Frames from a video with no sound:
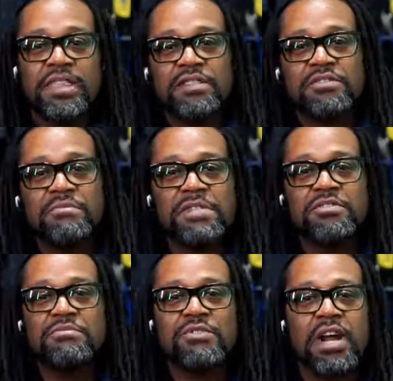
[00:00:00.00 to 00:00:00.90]
There's too much
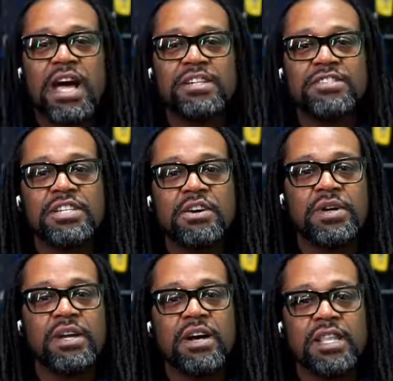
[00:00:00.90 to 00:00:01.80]
numerology
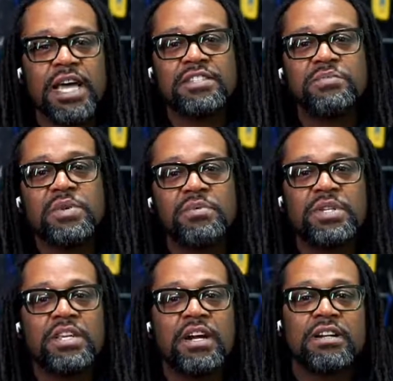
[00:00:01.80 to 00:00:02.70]
going on. Last week we
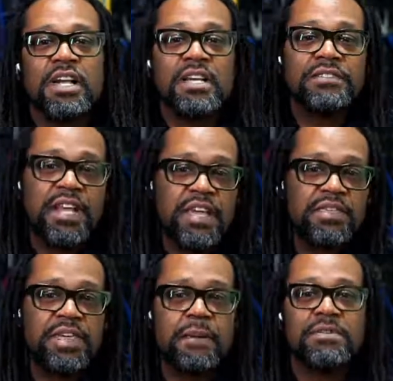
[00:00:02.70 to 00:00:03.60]
did our 10th
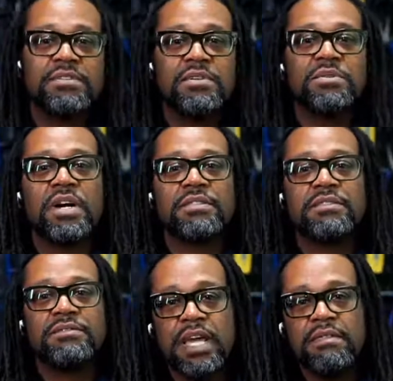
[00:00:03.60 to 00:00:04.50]
episode on the
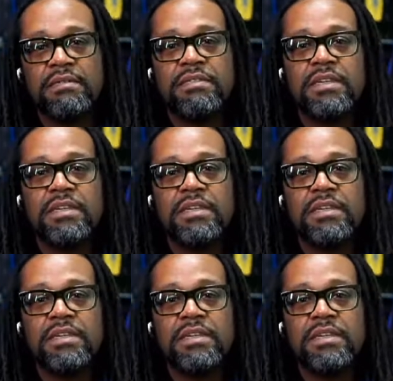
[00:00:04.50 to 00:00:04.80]
10th.